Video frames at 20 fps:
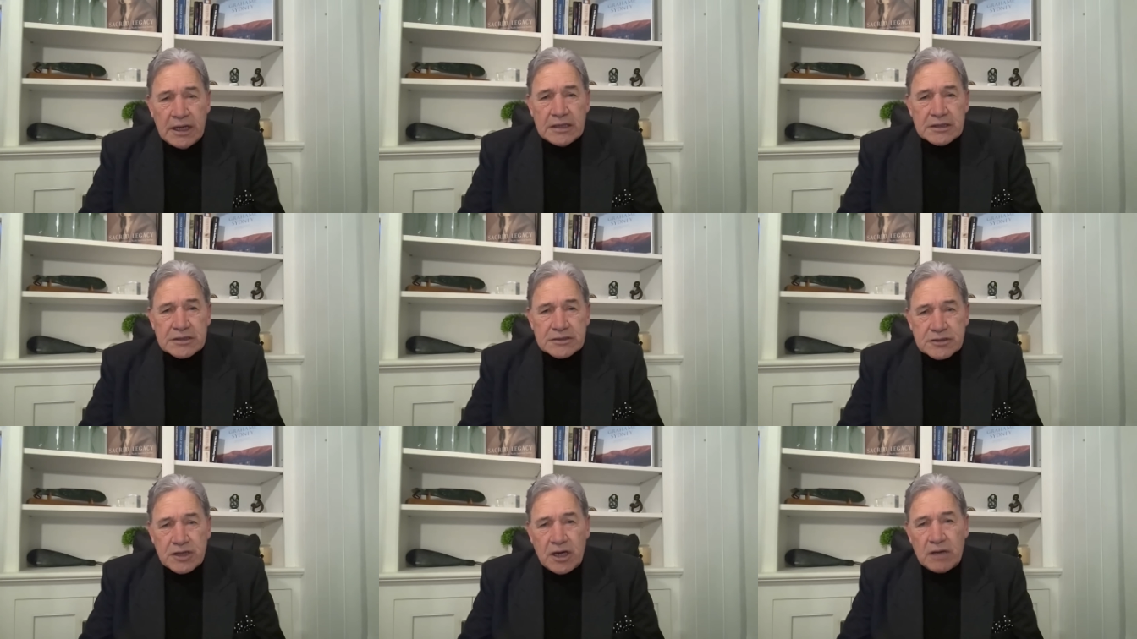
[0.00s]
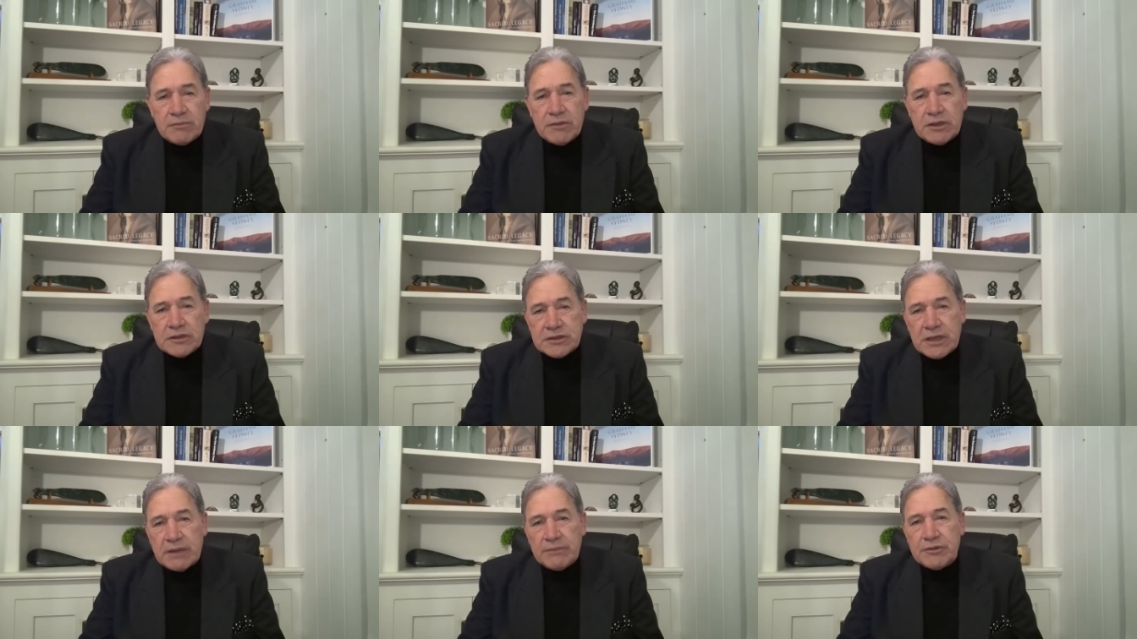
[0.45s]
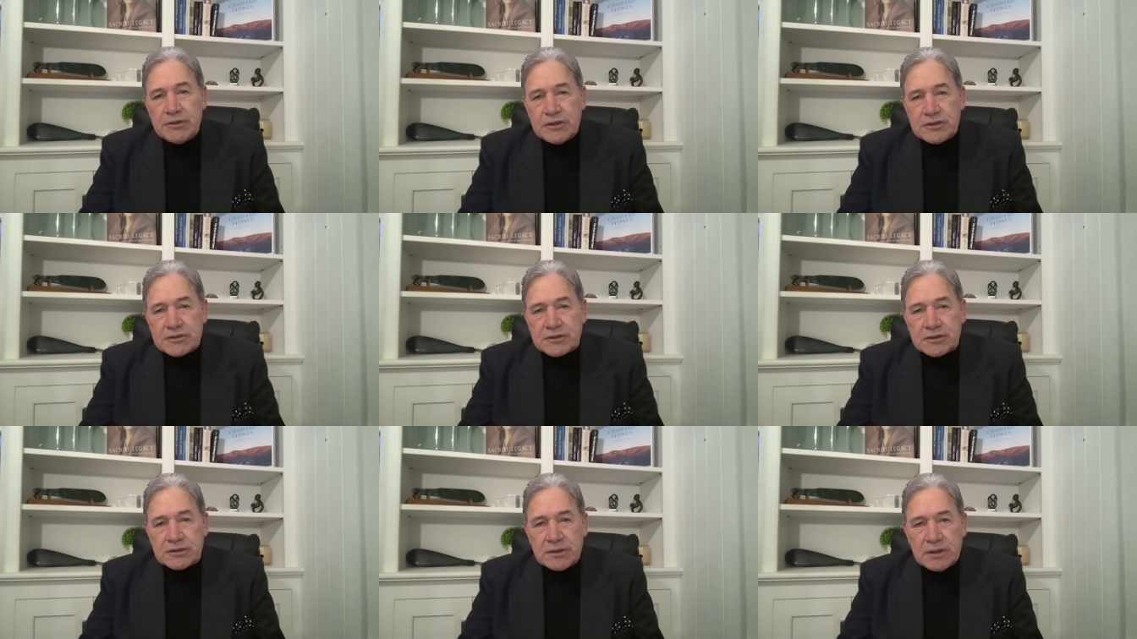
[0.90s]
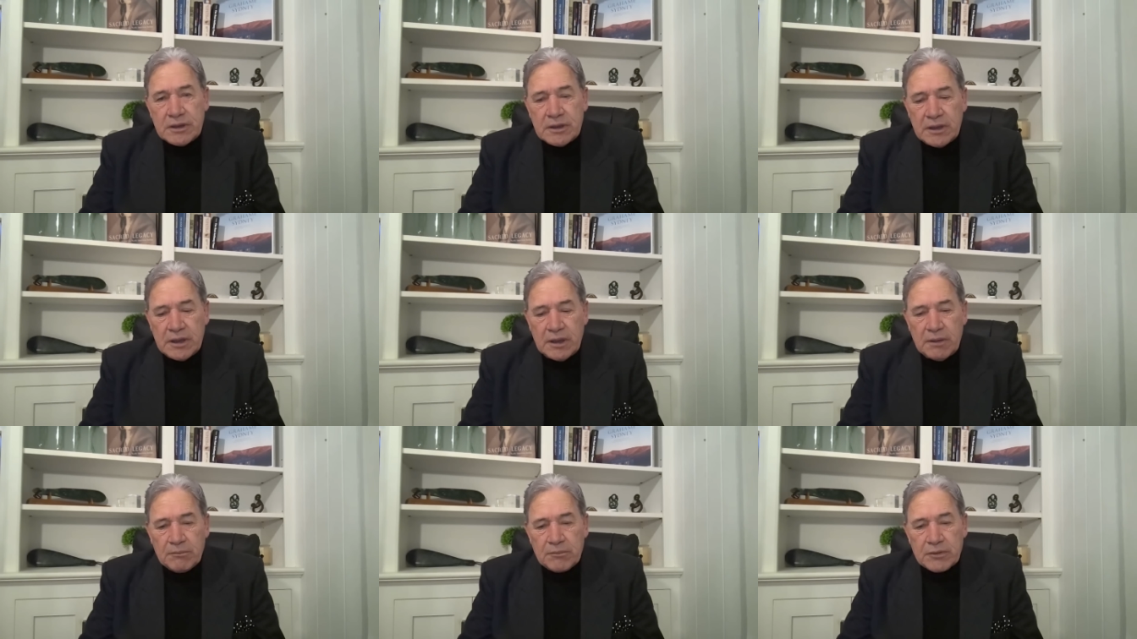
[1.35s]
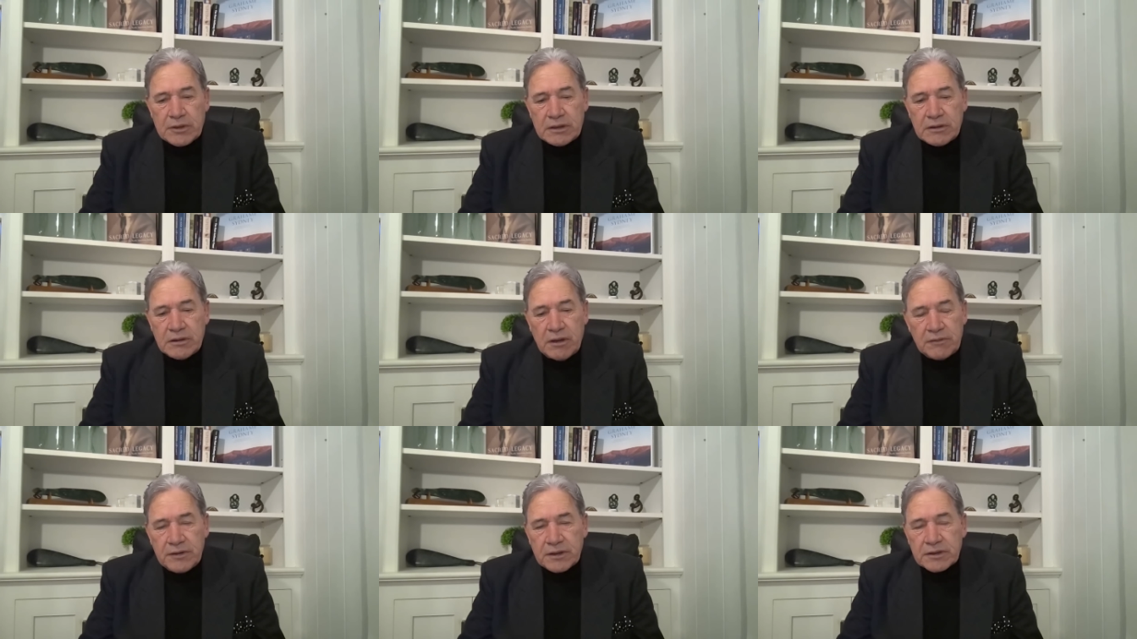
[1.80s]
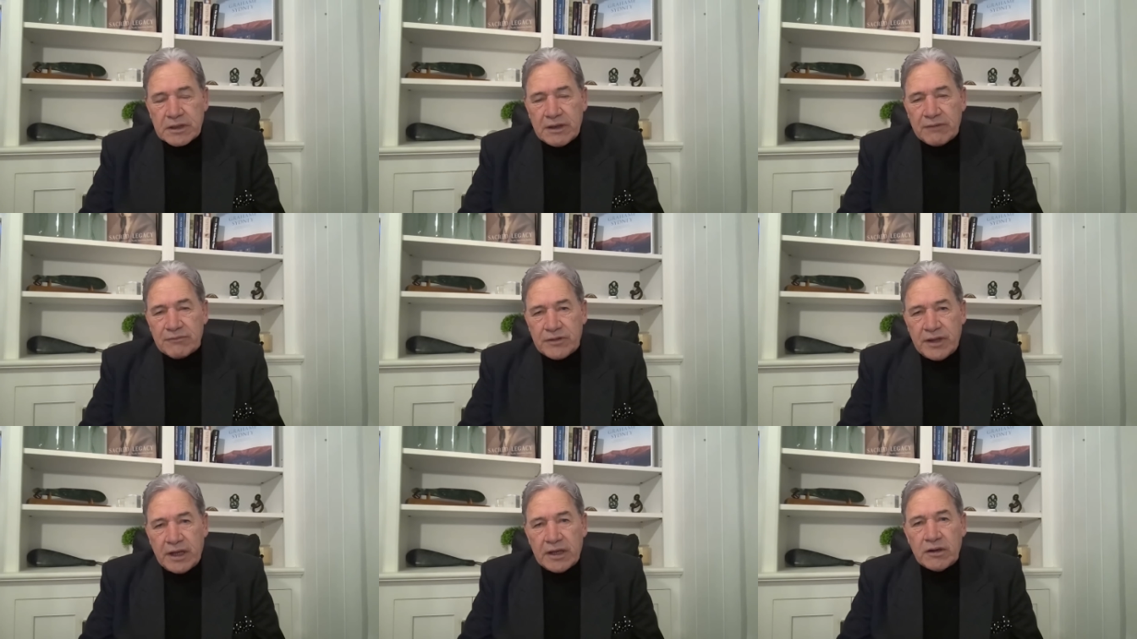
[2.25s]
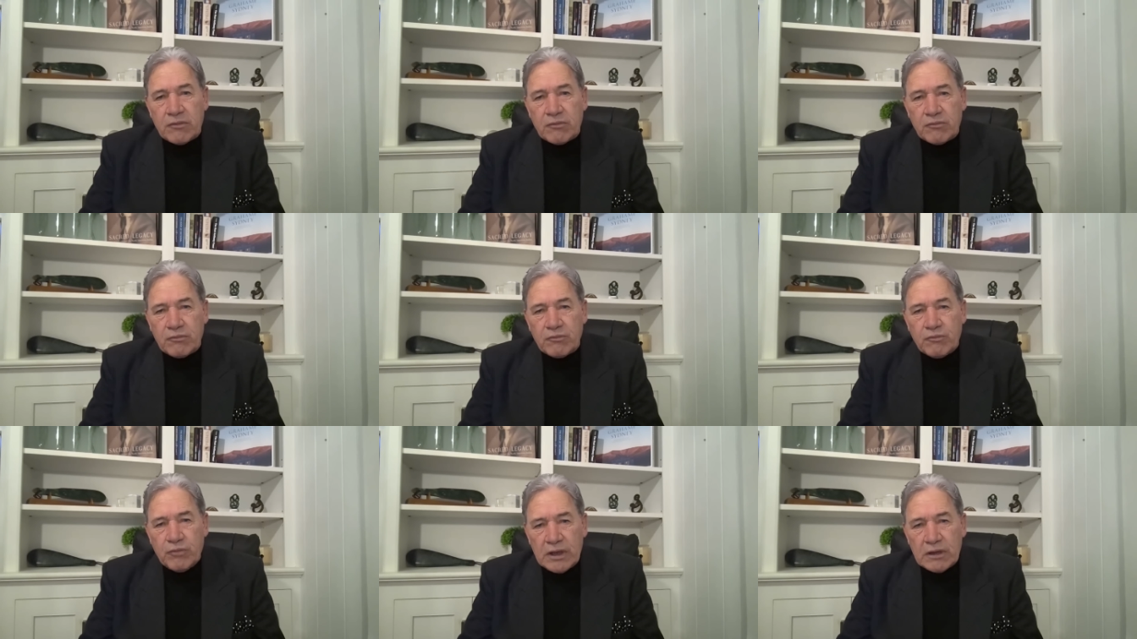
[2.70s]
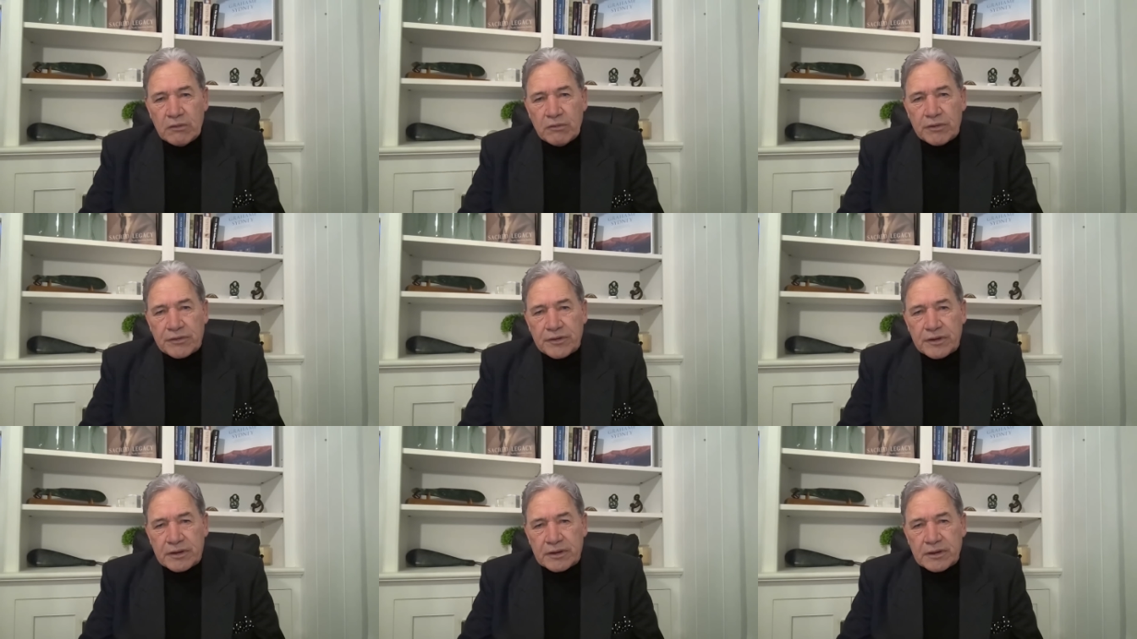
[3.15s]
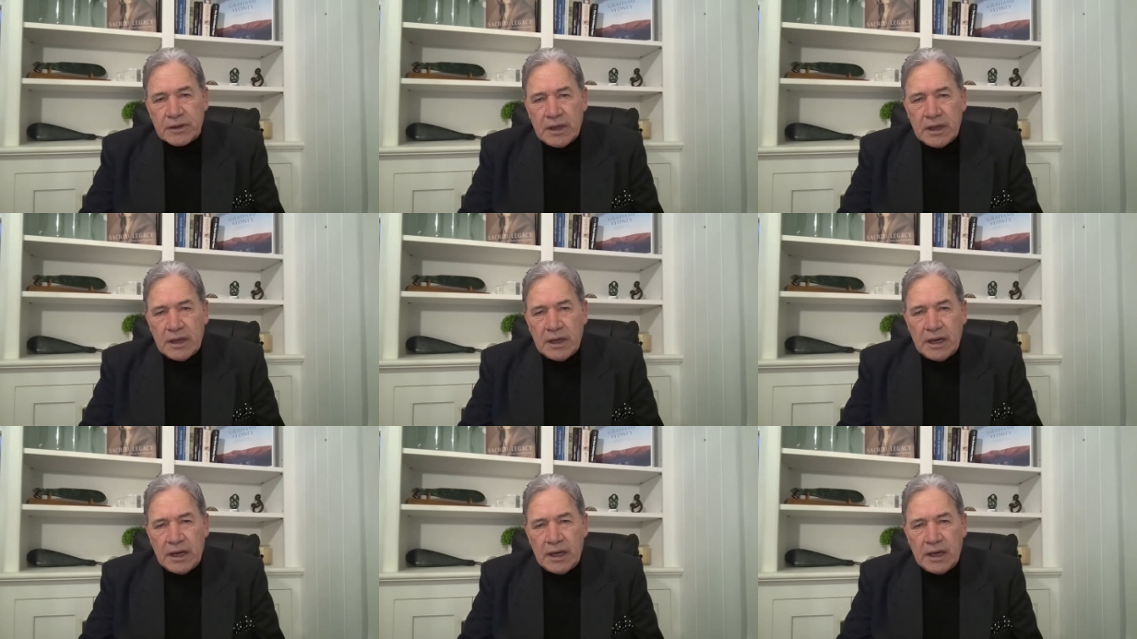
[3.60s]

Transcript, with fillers: Yeah, so much ammunition, but I don't think they've done well with it,